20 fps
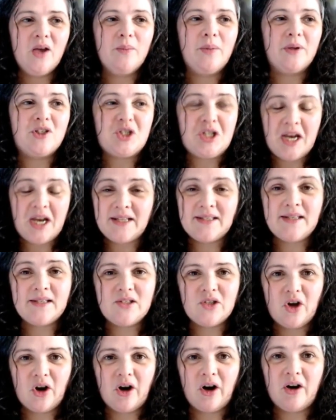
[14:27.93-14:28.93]
But
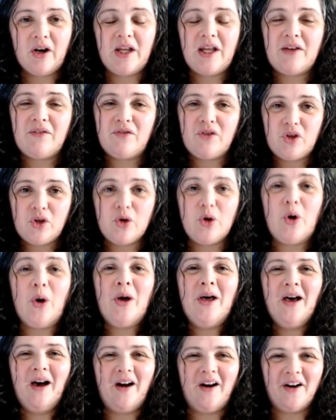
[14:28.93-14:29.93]
chances are, if you
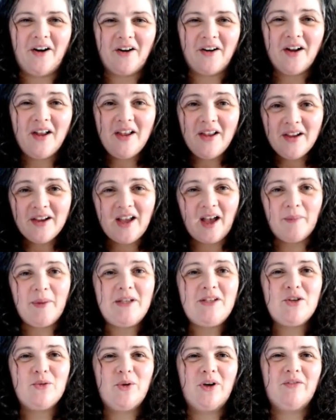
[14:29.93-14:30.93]
are
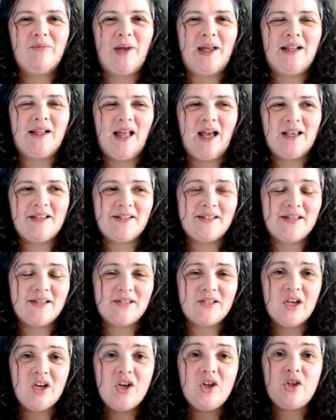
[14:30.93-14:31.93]
coming to one of my
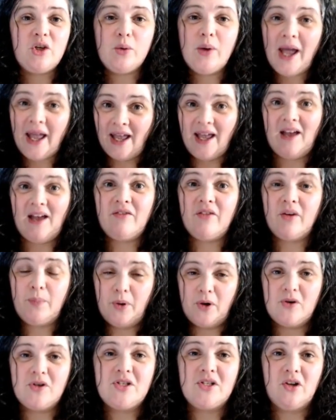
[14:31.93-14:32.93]
classes, you have a
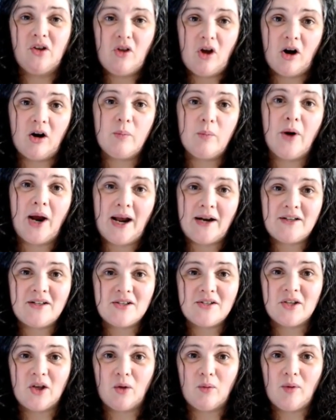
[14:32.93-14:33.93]
personal art
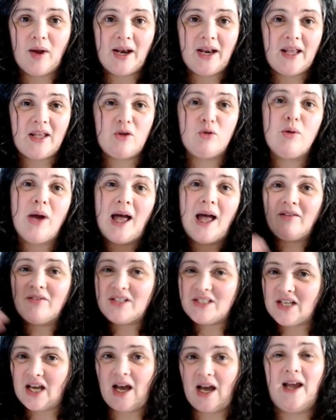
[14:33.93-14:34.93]
practice already. You have
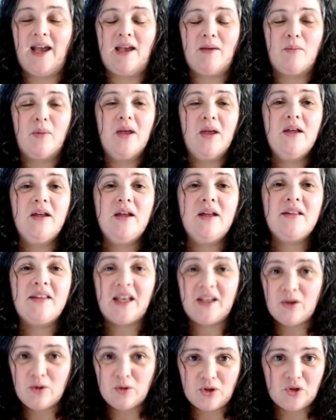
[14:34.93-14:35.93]
a time
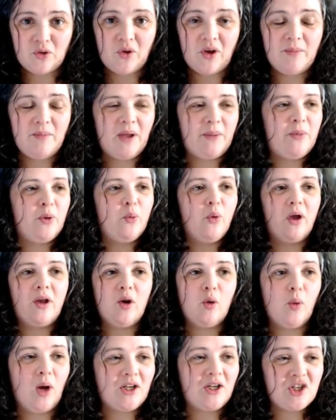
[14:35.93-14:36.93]
that you do it, maybe while
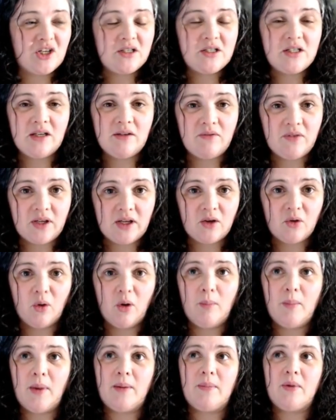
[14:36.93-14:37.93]
you're watching TV,
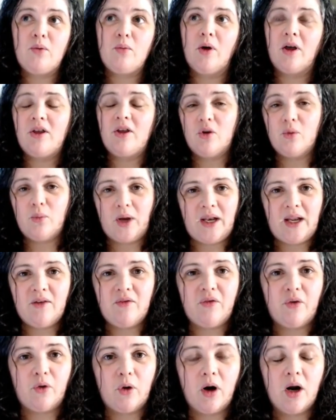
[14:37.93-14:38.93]
or maybe while you're waiting
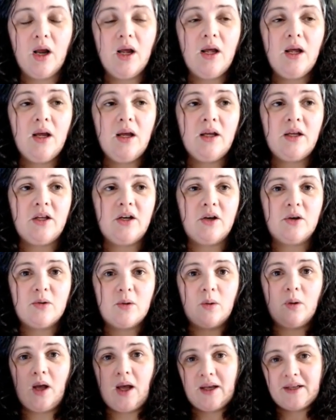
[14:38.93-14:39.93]
for, you
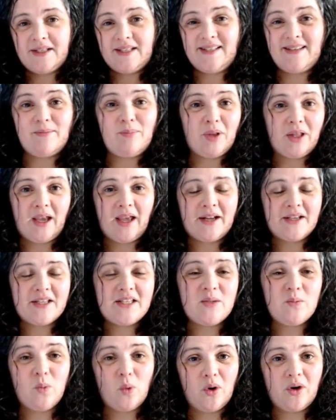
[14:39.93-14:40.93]
know, a sibling at a
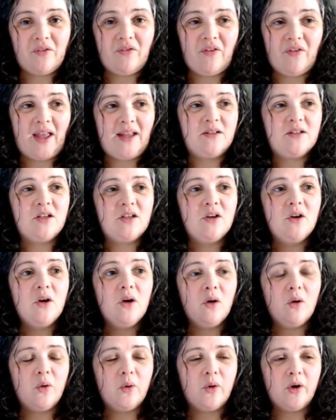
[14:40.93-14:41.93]
sport event,
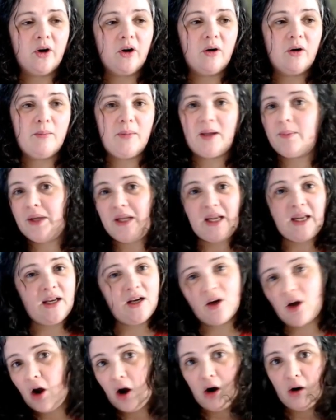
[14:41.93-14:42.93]
or maybe
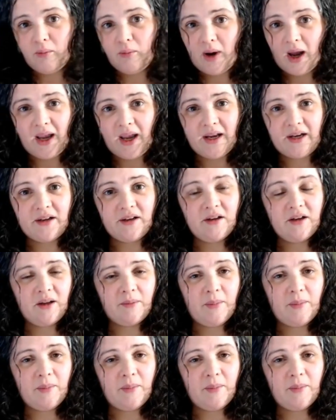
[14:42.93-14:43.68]
in a car ride.